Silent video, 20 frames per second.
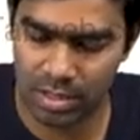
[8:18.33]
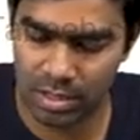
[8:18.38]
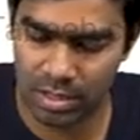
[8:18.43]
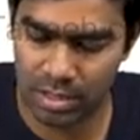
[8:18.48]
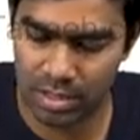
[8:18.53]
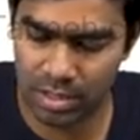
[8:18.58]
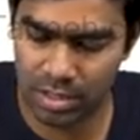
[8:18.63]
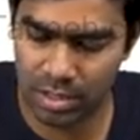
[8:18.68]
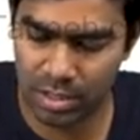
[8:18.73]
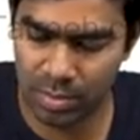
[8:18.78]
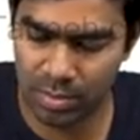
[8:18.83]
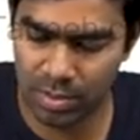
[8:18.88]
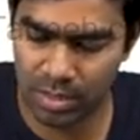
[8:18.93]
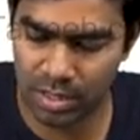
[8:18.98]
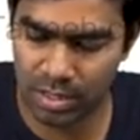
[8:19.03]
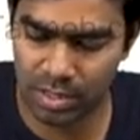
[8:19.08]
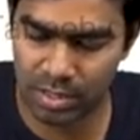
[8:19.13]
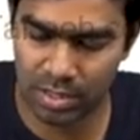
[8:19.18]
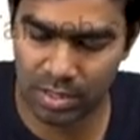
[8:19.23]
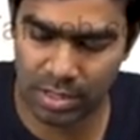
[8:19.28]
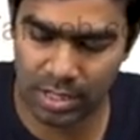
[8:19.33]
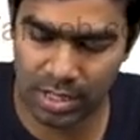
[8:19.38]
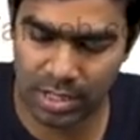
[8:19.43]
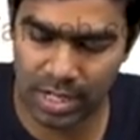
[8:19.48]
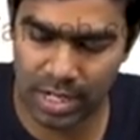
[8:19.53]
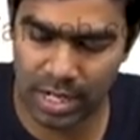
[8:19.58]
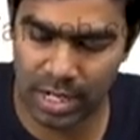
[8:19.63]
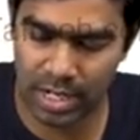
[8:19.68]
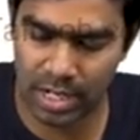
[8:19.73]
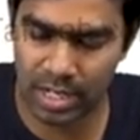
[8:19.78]
stimulus that
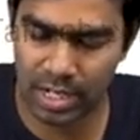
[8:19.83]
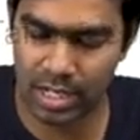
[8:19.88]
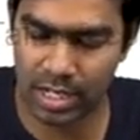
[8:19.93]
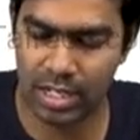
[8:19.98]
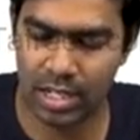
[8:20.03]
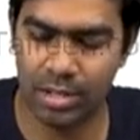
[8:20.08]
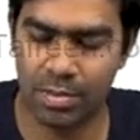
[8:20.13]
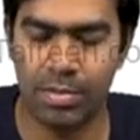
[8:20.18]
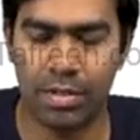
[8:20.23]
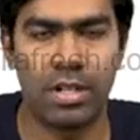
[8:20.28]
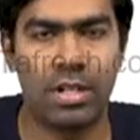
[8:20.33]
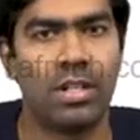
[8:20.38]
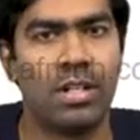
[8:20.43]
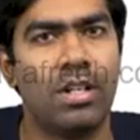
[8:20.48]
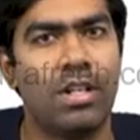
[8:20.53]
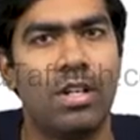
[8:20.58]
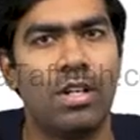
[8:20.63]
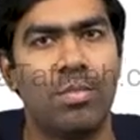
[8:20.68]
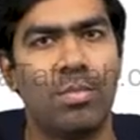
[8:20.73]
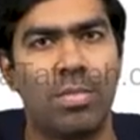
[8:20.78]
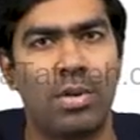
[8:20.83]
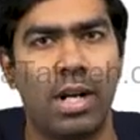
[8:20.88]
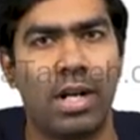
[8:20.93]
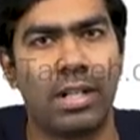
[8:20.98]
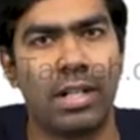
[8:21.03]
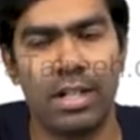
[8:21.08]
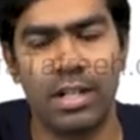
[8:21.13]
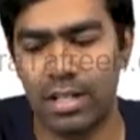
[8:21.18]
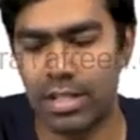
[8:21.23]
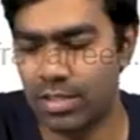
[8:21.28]
can inhibit
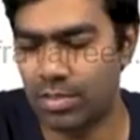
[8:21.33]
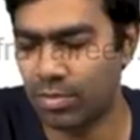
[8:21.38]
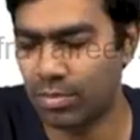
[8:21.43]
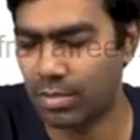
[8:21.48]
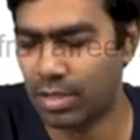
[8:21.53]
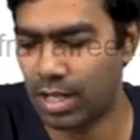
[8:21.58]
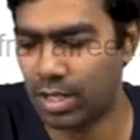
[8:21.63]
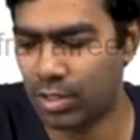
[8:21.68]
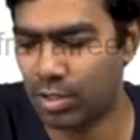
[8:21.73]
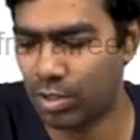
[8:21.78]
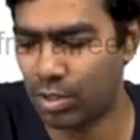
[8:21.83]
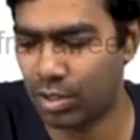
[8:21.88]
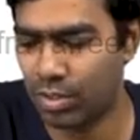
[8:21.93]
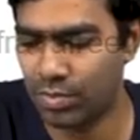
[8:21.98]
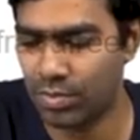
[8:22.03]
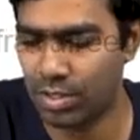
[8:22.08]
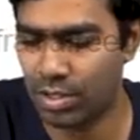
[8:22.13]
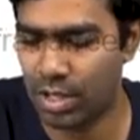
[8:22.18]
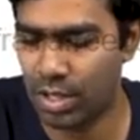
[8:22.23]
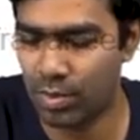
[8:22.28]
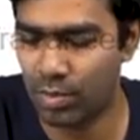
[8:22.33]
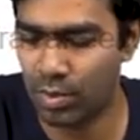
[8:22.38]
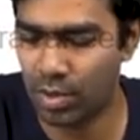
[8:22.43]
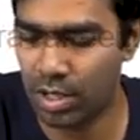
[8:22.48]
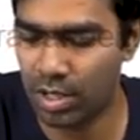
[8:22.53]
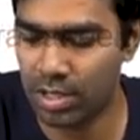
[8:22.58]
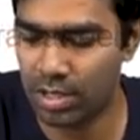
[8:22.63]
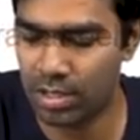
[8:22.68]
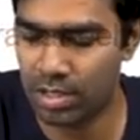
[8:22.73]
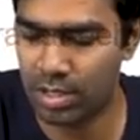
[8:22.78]
prolactin release from the lactotrophs and what
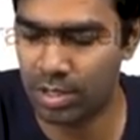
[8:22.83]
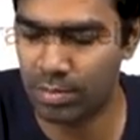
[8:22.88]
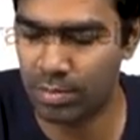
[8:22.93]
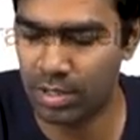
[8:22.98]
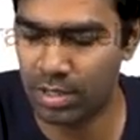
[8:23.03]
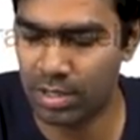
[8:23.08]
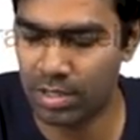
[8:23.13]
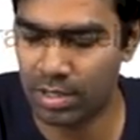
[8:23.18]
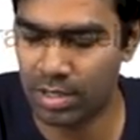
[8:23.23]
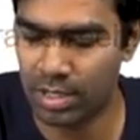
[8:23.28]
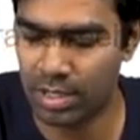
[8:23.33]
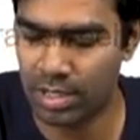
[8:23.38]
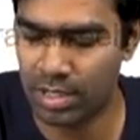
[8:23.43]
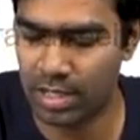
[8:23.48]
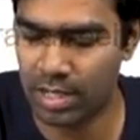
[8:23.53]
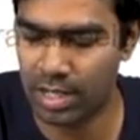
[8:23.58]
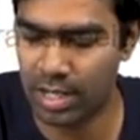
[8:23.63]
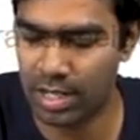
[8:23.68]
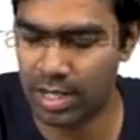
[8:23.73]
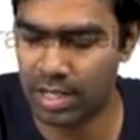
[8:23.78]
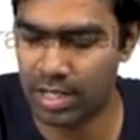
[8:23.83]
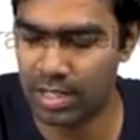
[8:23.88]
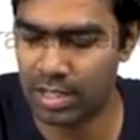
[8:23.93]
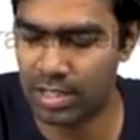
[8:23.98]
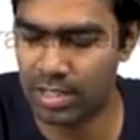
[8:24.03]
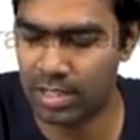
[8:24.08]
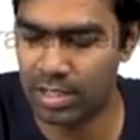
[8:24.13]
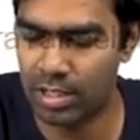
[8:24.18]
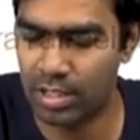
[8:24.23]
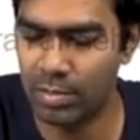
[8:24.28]
are the stimulus that can
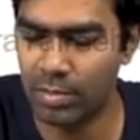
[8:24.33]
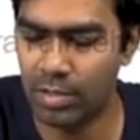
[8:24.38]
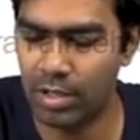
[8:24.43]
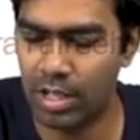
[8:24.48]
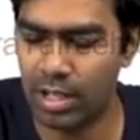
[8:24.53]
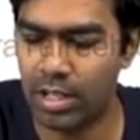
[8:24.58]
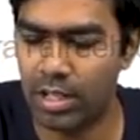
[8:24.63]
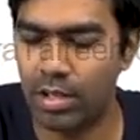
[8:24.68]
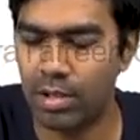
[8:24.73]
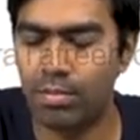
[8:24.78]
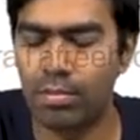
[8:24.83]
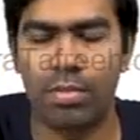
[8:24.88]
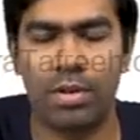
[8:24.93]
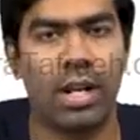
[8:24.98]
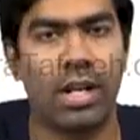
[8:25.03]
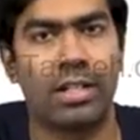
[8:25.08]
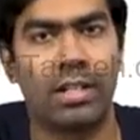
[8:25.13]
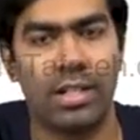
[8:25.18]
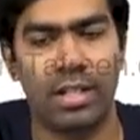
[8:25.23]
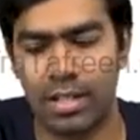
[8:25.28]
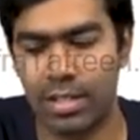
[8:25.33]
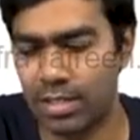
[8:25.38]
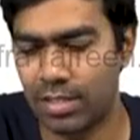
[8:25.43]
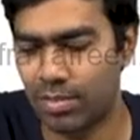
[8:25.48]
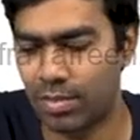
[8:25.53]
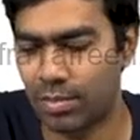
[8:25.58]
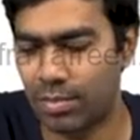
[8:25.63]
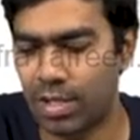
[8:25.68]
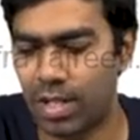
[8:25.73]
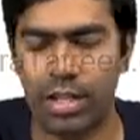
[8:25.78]
stimulate prolactin release
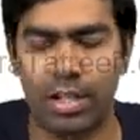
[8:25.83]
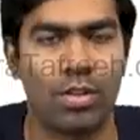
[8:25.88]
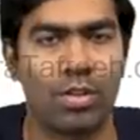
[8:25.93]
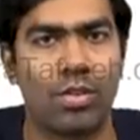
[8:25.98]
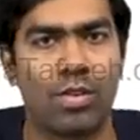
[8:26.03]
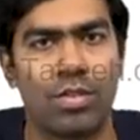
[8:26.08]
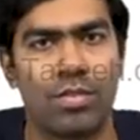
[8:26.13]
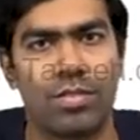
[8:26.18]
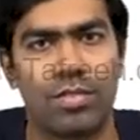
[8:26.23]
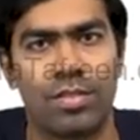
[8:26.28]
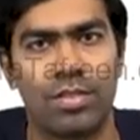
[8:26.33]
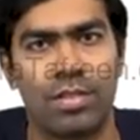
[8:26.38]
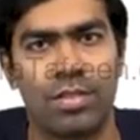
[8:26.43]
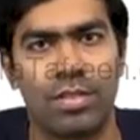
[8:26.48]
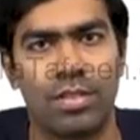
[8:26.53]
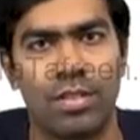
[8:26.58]
from the lactotrophs?